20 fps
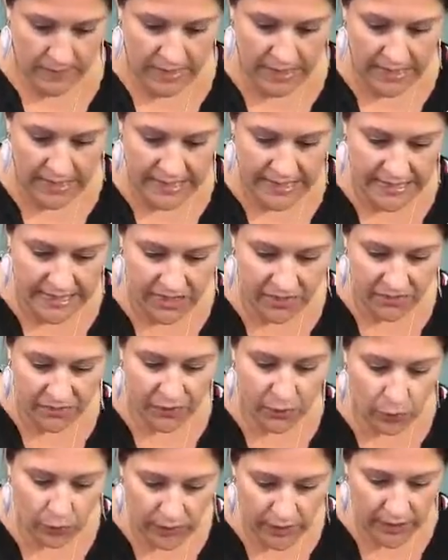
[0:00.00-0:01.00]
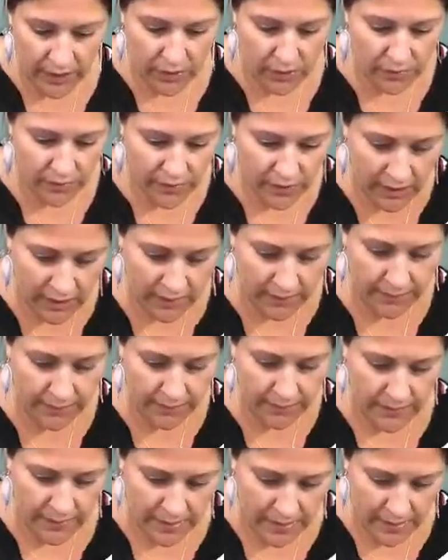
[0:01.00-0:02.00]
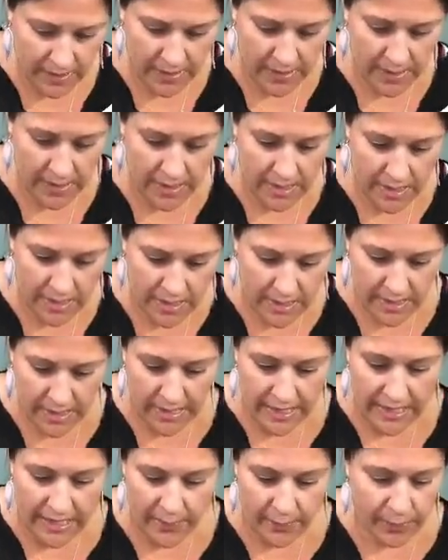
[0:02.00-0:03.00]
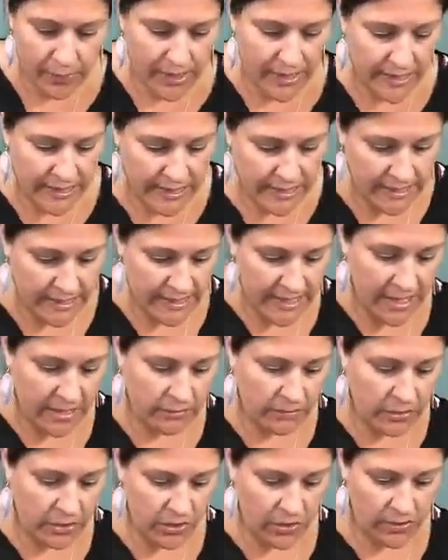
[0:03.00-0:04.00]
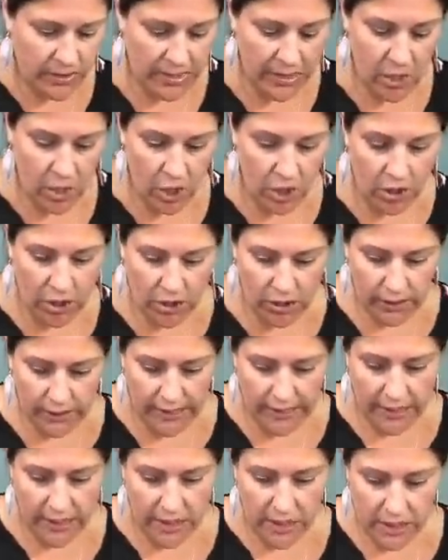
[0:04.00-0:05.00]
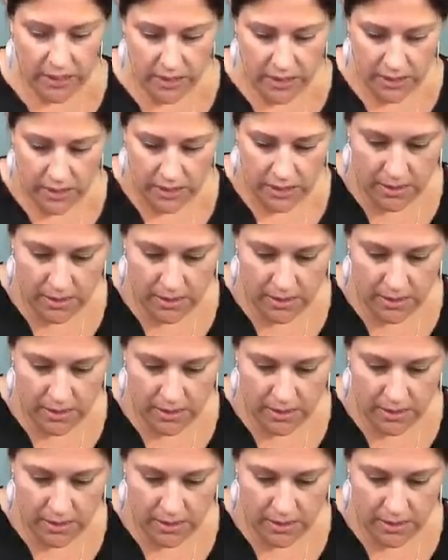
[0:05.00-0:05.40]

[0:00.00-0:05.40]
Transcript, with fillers: And I did fold it over and I pressed it down so that it all like this,